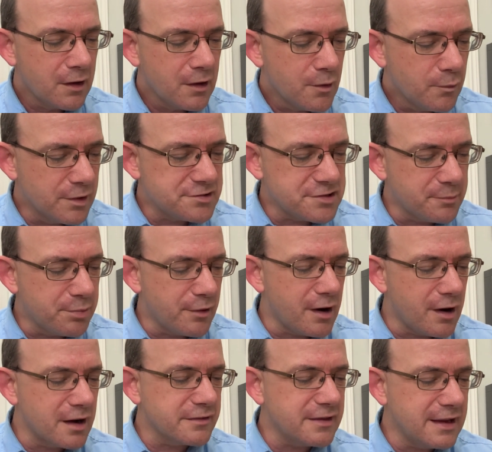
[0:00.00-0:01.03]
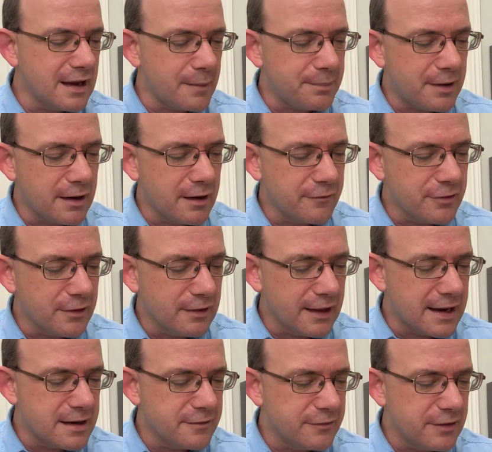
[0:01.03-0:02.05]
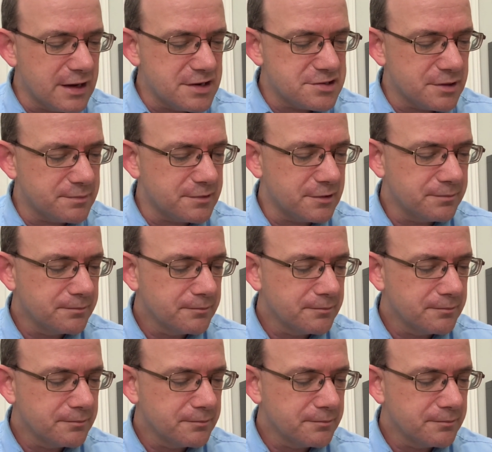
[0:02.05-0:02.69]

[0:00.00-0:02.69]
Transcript: which have brought thee up out of the land of Egypt.